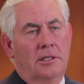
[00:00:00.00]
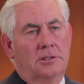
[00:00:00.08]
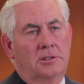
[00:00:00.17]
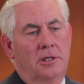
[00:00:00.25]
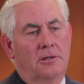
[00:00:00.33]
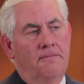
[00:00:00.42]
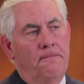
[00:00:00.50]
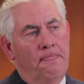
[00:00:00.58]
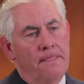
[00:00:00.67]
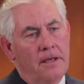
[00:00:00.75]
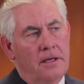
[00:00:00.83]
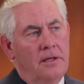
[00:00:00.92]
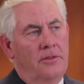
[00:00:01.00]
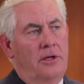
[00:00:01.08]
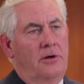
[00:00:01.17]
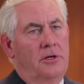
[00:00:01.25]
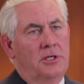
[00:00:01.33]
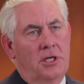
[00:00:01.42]
So there
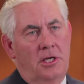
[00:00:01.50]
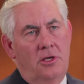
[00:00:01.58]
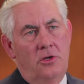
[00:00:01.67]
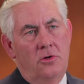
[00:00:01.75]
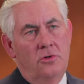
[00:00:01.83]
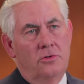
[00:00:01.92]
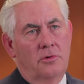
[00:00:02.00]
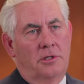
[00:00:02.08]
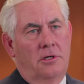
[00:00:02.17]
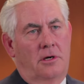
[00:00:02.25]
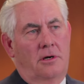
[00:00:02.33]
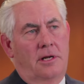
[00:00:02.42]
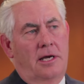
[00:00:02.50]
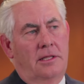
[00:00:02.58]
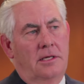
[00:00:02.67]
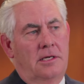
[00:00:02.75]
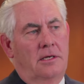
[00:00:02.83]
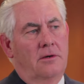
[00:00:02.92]
is a huge return, I
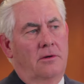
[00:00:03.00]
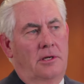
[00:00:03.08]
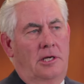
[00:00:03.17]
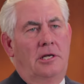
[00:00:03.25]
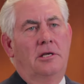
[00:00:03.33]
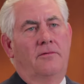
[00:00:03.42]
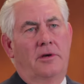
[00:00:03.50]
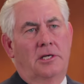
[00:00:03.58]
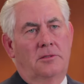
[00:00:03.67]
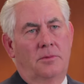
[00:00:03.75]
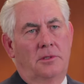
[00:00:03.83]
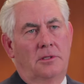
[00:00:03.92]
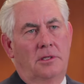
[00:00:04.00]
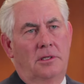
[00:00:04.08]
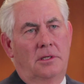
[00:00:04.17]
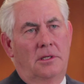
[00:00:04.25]
think, on any investment that,